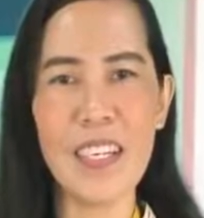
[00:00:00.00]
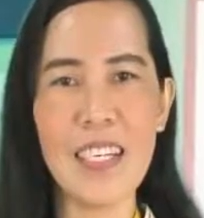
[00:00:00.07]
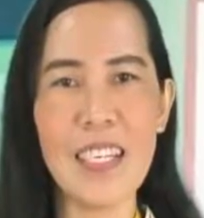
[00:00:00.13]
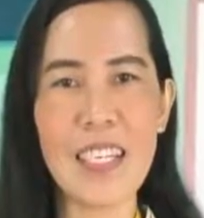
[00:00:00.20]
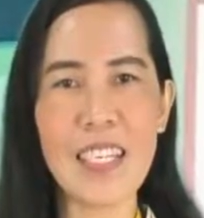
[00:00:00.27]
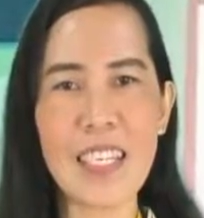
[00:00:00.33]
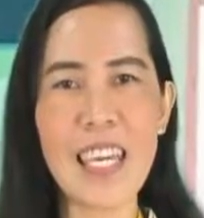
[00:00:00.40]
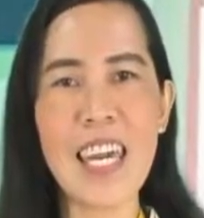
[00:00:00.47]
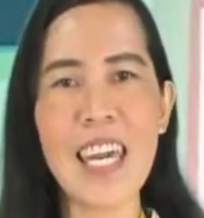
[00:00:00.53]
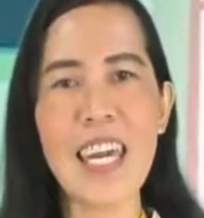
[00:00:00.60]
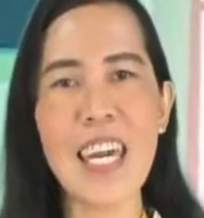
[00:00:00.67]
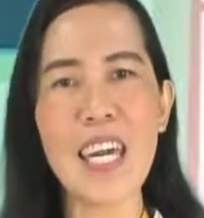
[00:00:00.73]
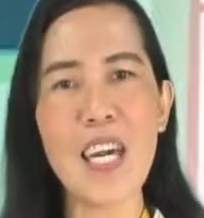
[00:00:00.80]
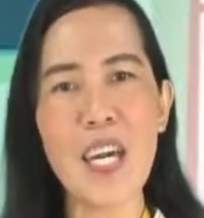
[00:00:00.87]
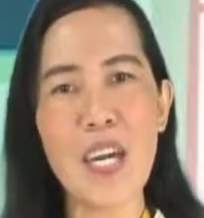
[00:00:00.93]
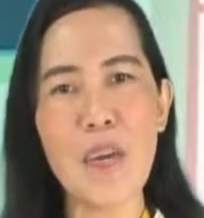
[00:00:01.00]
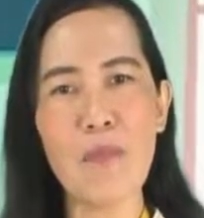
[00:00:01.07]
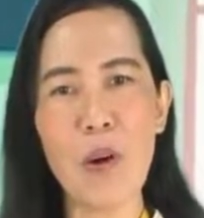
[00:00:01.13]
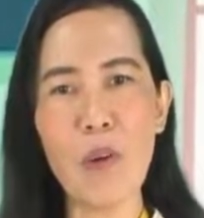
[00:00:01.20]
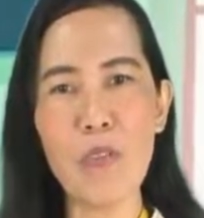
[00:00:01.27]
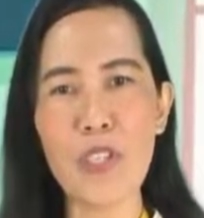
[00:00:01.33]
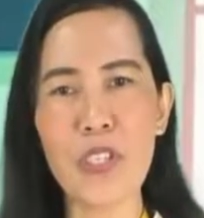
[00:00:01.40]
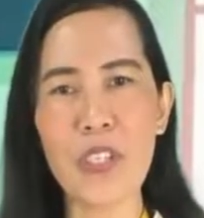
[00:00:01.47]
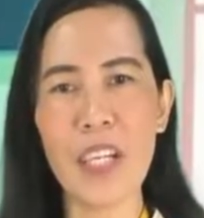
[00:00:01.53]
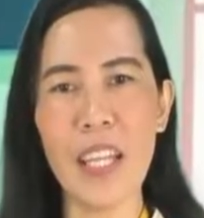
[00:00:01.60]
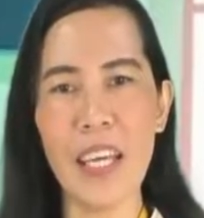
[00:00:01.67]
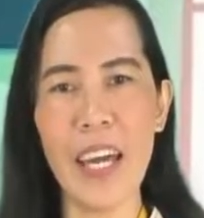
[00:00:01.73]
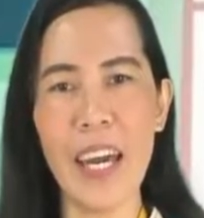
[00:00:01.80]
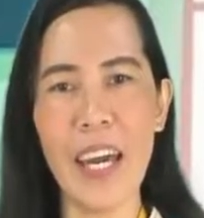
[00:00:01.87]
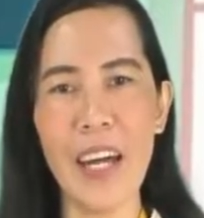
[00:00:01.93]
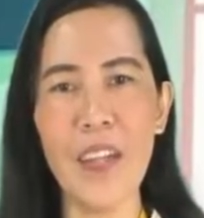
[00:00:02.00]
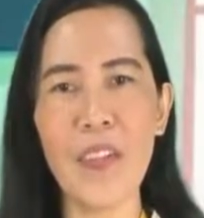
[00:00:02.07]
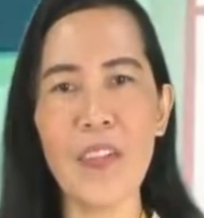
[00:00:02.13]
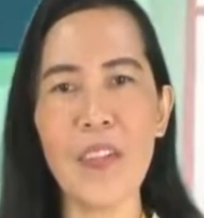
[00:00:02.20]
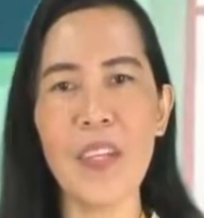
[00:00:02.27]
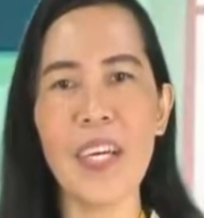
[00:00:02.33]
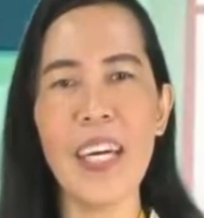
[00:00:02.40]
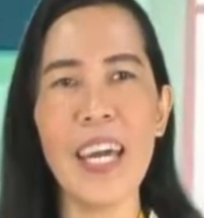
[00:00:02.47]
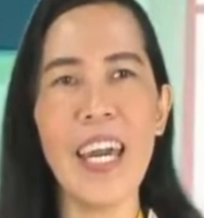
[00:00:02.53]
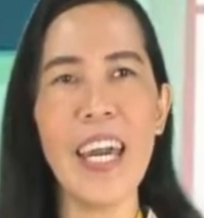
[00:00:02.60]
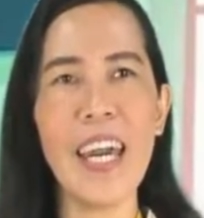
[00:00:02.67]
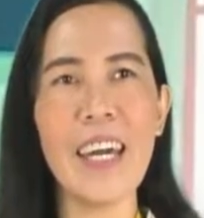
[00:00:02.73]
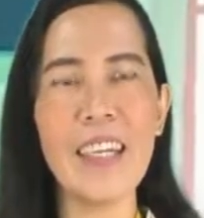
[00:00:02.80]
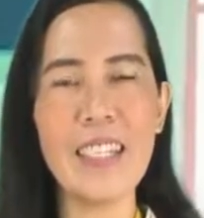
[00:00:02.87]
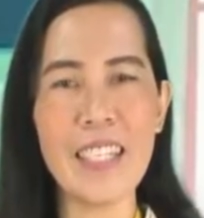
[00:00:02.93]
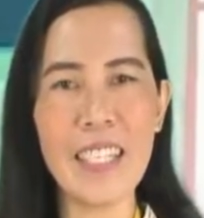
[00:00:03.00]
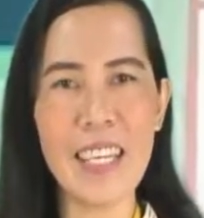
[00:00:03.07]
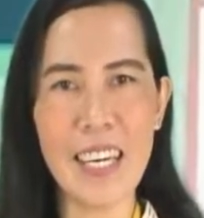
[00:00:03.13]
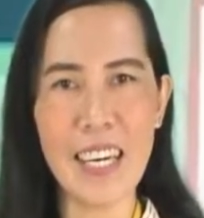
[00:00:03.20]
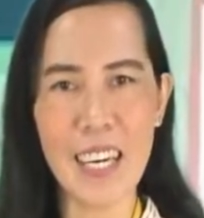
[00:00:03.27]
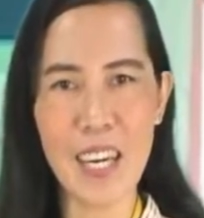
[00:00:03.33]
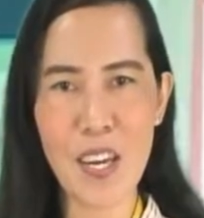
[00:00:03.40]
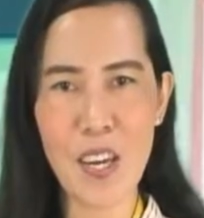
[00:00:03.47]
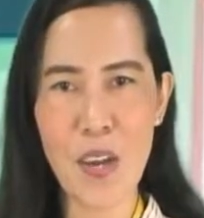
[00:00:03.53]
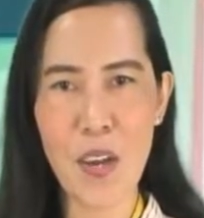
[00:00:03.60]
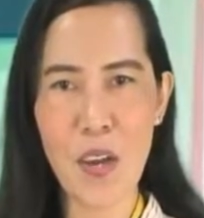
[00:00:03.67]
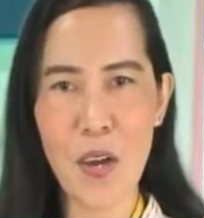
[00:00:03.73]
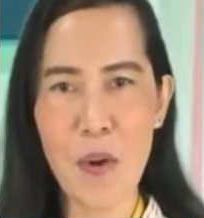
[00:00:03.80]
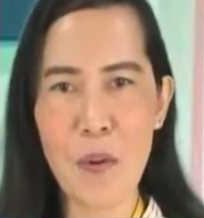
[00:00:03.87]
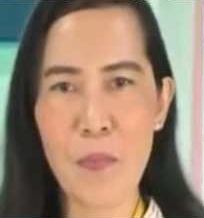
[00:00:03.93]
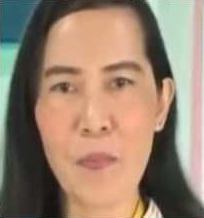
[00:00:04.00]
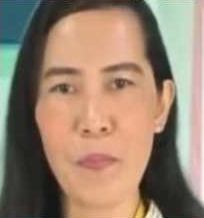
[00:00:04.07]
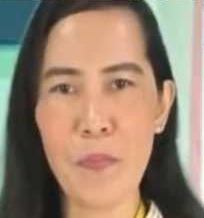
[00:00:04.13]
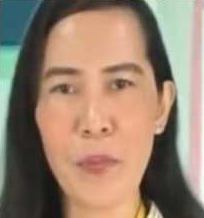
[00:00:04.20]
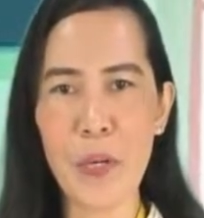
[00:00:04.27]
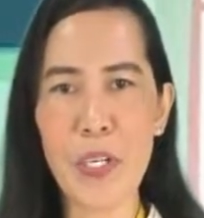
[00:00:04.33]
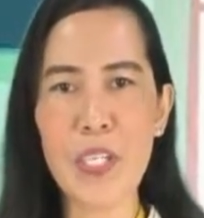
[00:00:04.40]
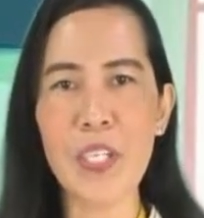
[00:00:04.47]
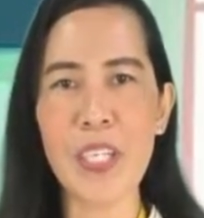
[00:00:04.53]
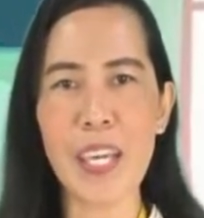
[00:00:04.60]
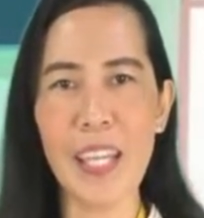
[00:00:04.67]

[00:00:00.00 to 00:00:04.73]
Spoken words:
C, emotional health. And D, personal